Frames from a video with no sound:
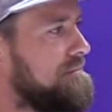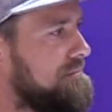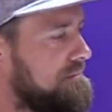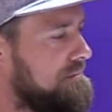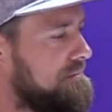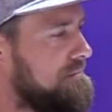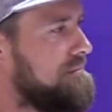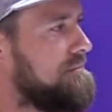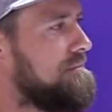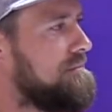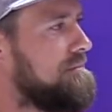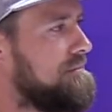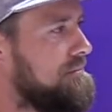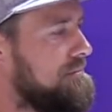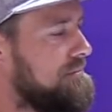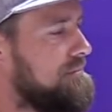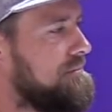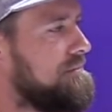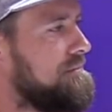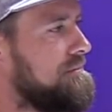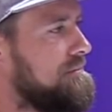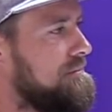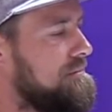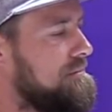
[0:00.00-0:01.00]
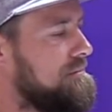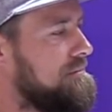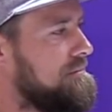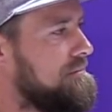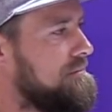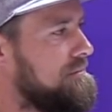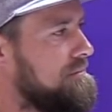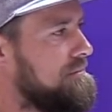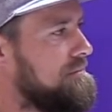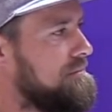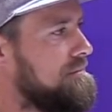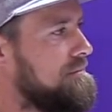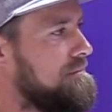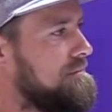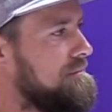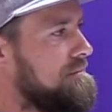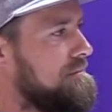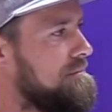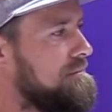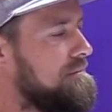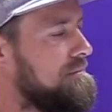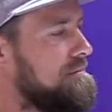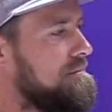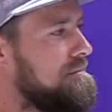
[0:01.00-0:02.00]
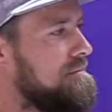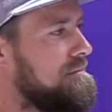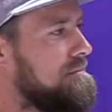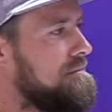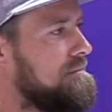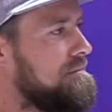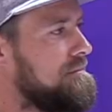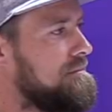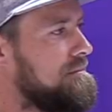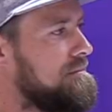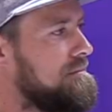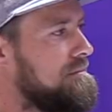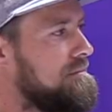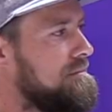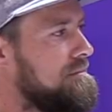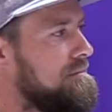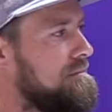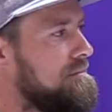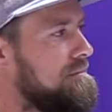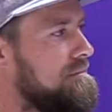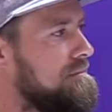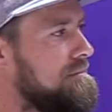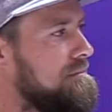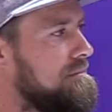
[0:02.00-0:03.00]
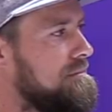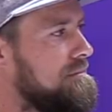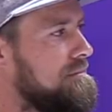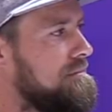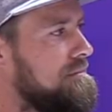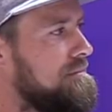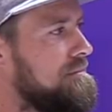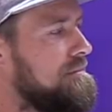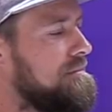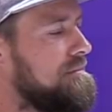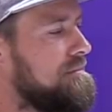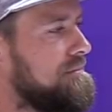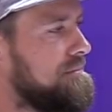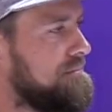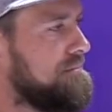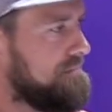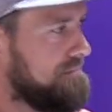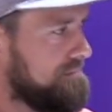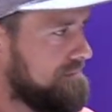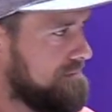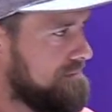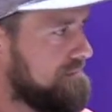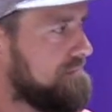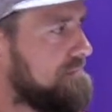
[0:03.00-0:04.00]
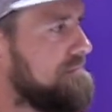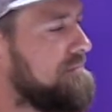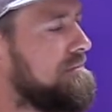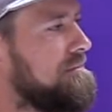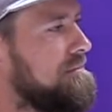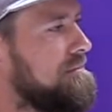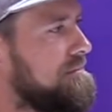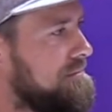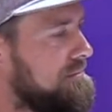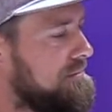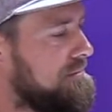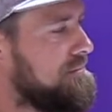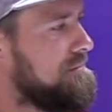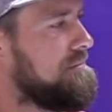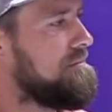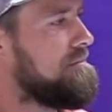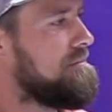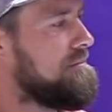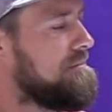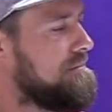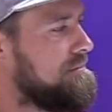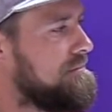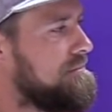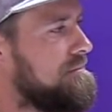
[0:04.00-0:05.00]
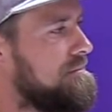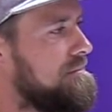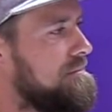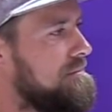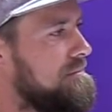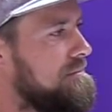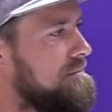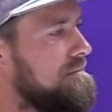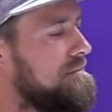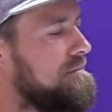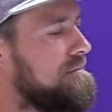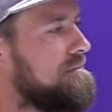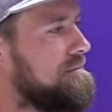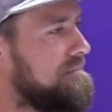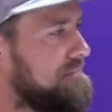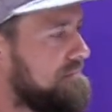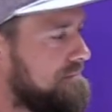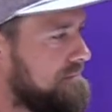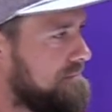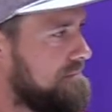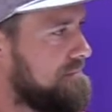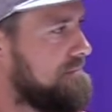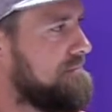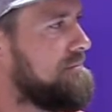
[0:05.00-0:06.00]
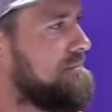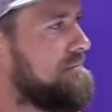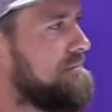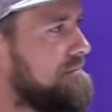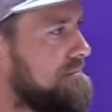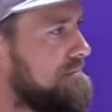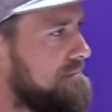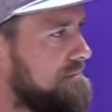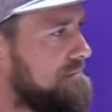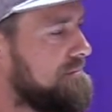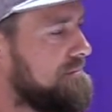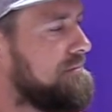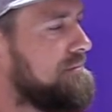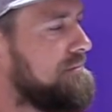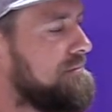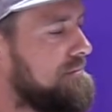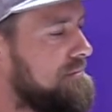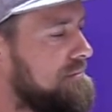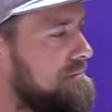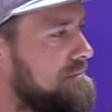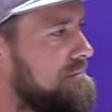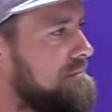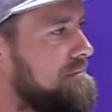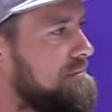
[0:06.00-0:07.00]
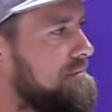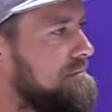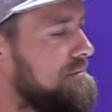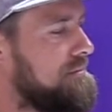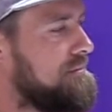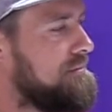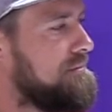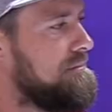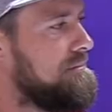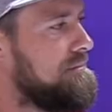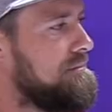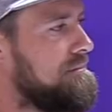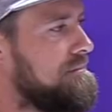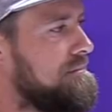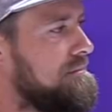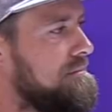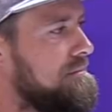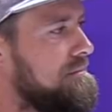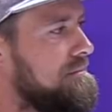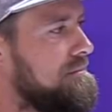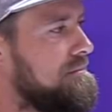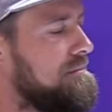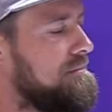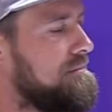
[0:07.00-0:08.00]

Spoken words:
(not speaking)